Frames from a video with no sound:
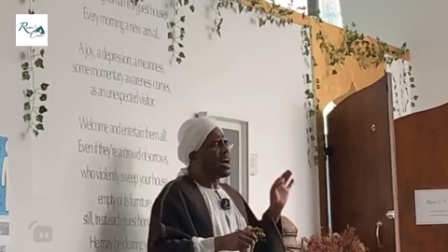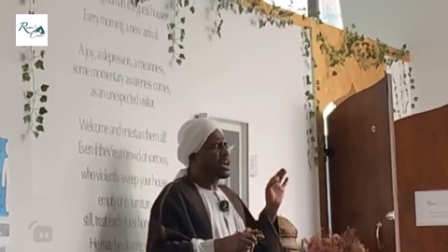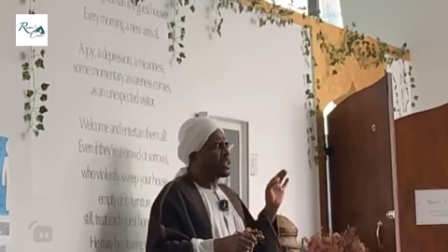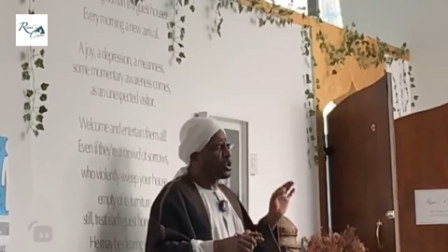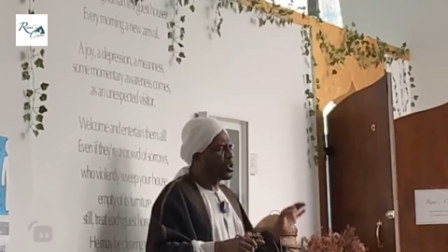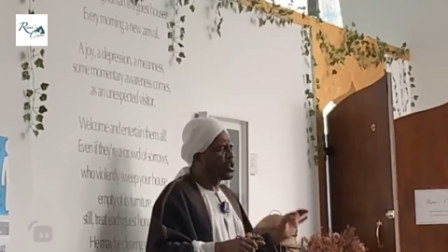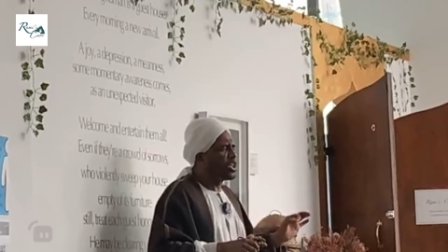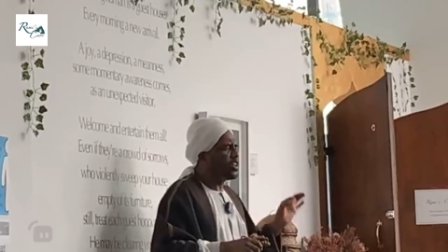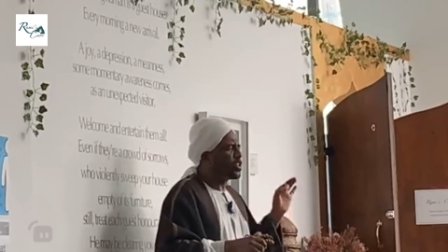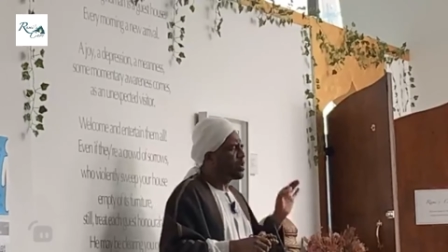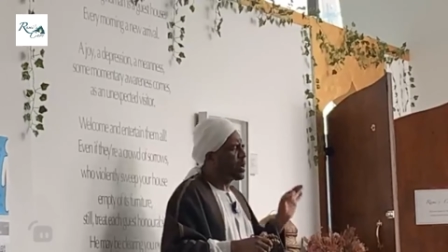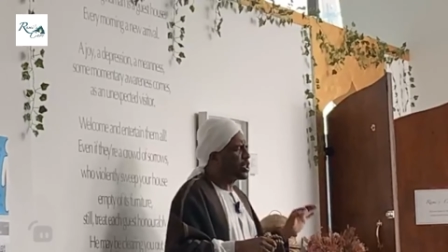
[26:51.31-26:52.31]
her duty
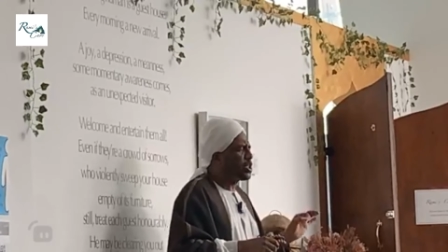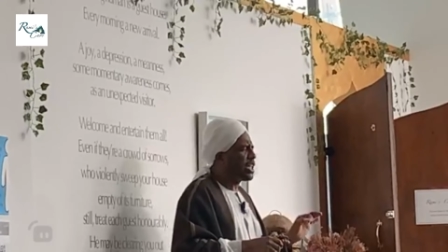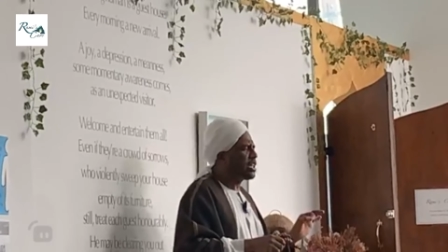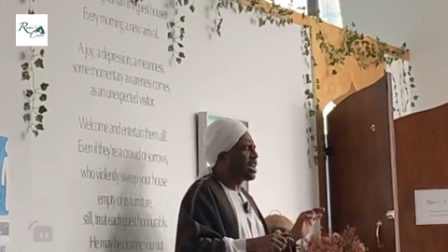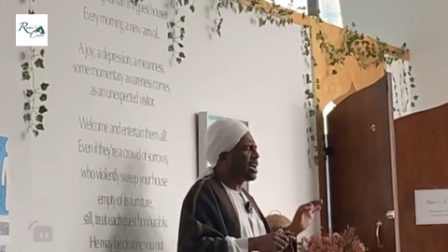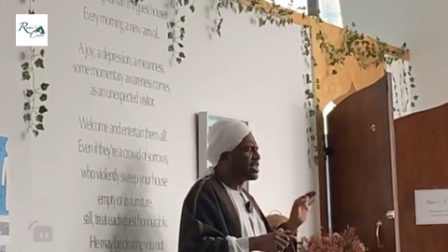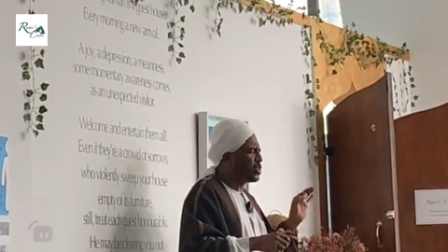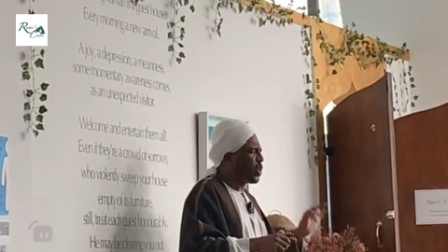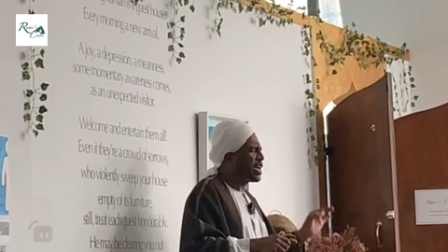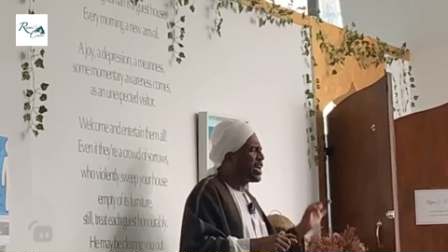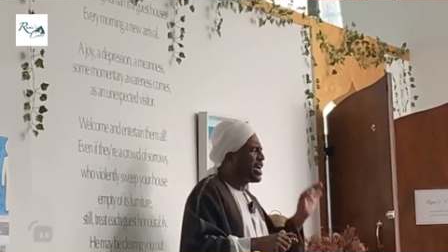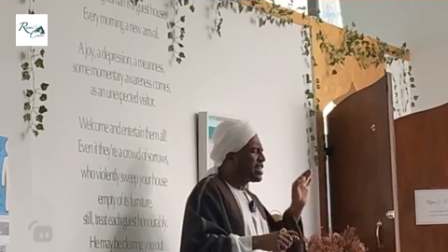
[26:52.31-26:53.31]
is to make sure
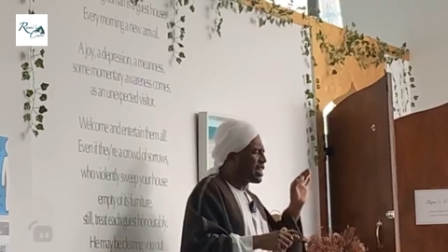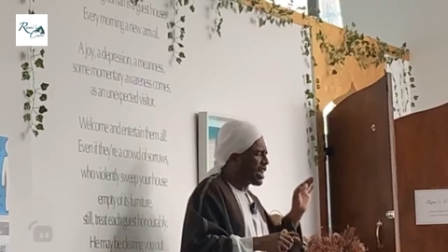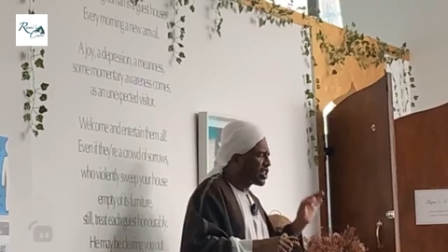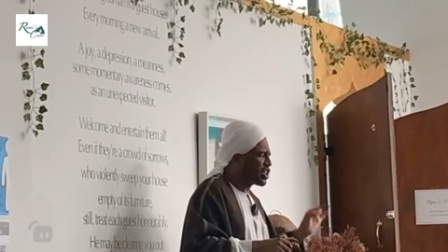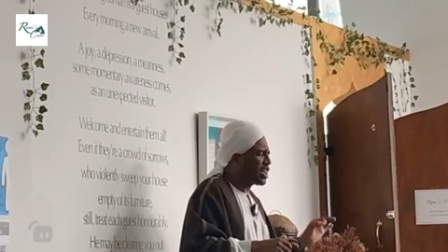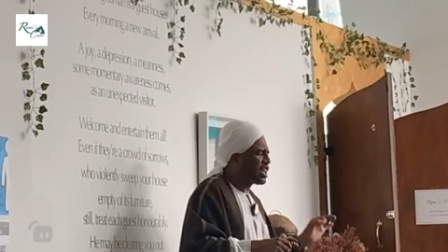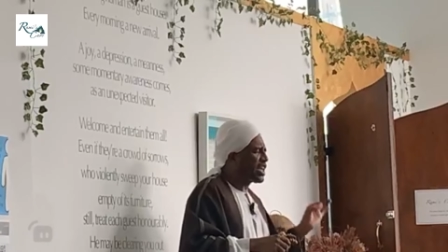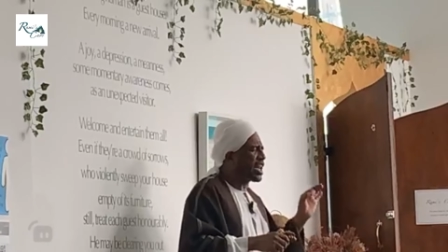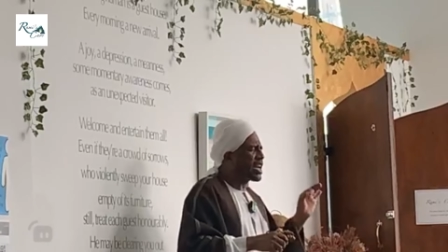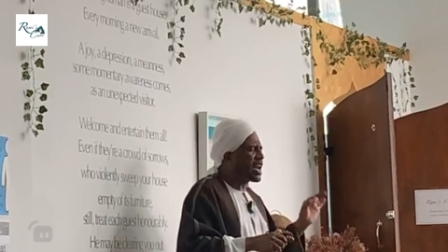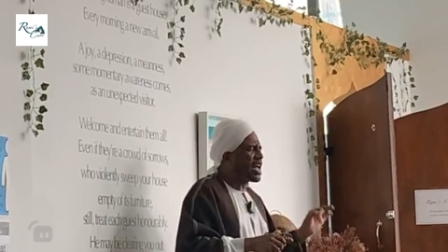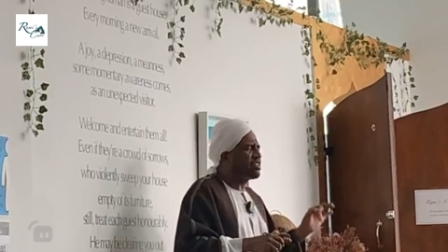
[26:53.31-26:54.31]
that her children
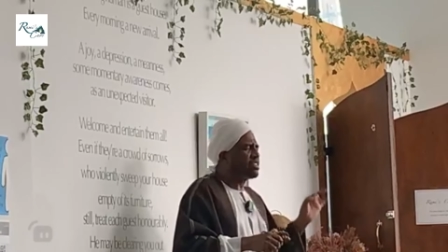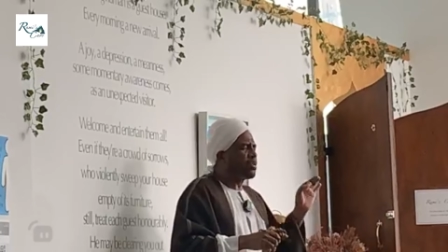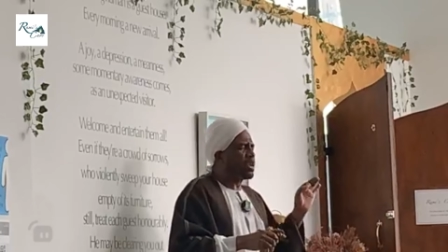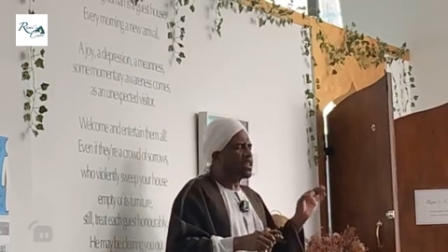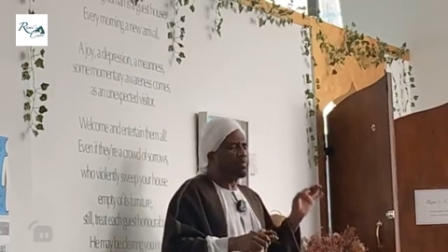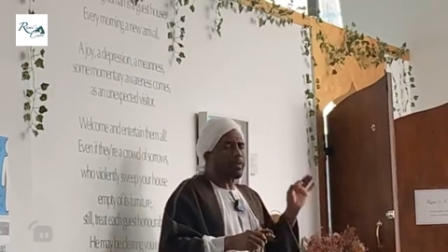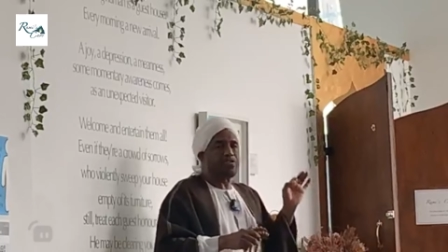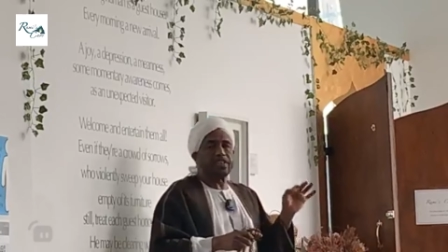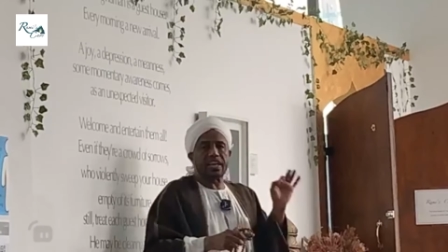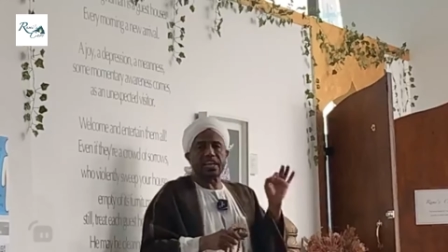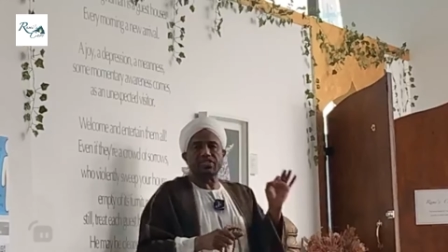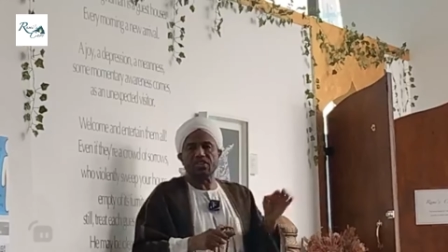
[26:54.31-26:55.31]
are raised the way the
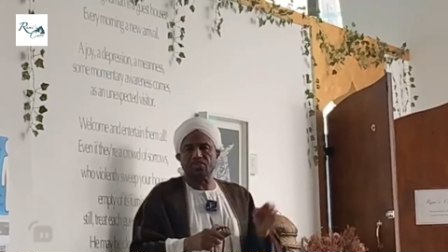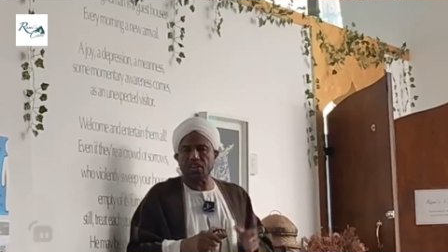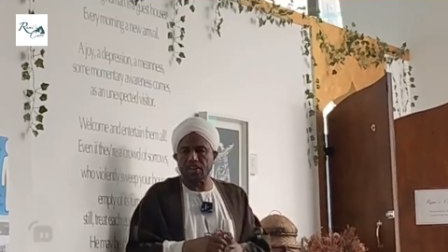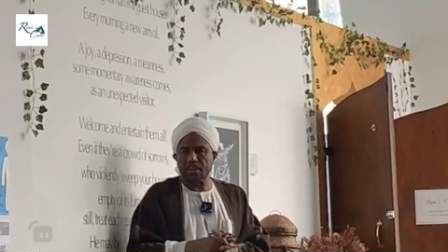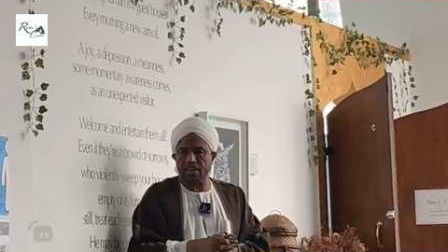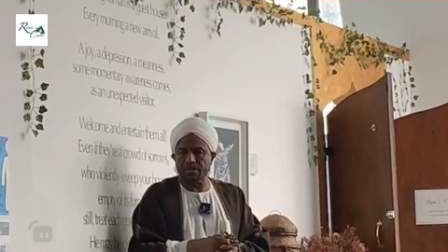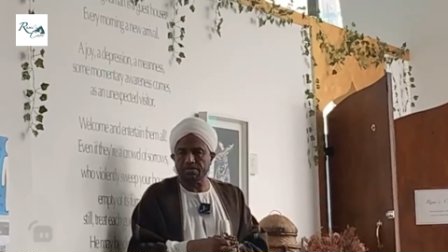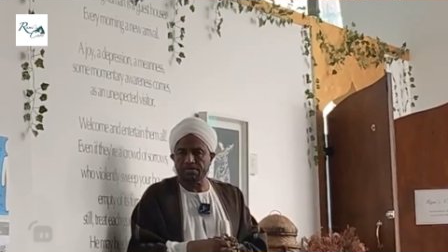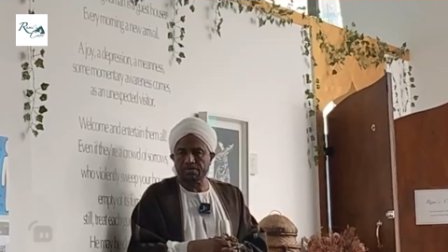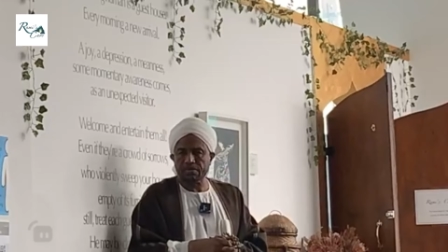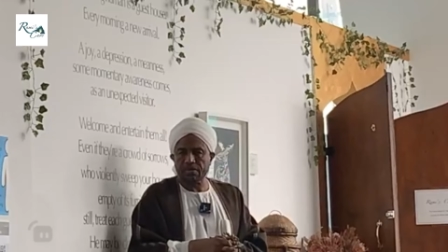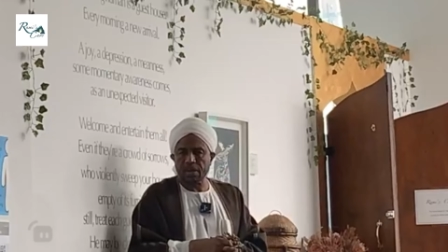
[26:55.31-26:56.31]
Prophet raised his children.
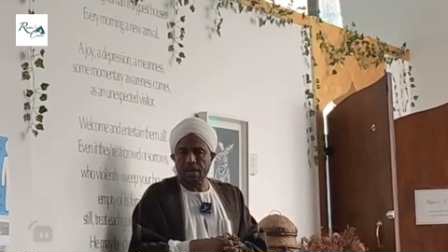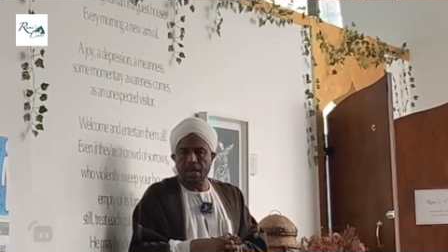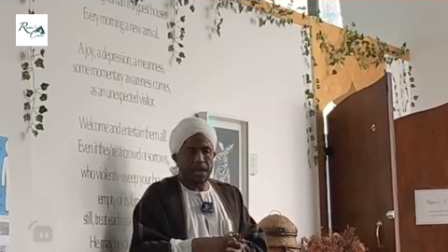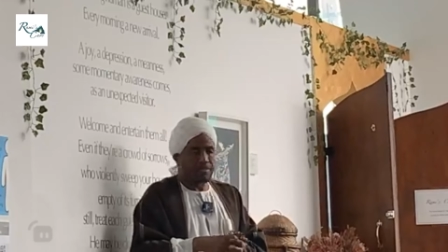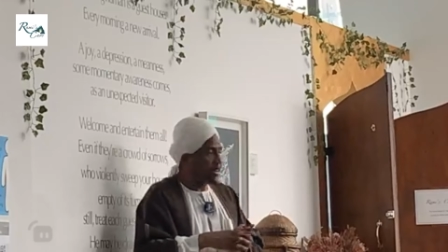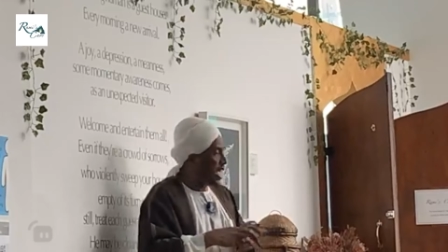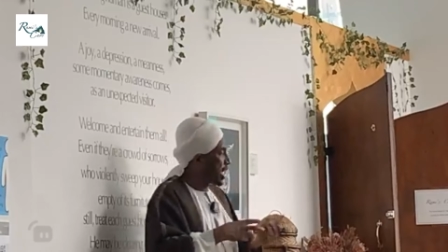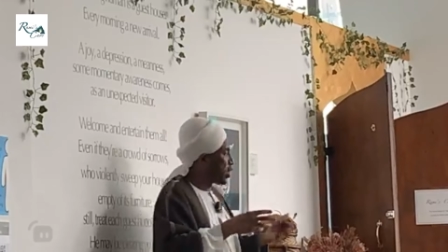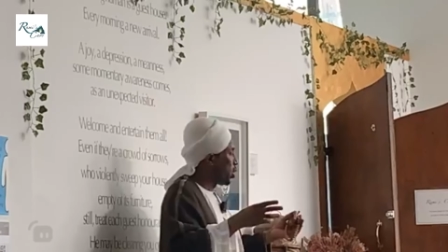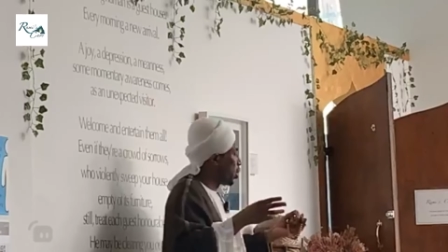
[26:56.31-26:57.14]
I am saying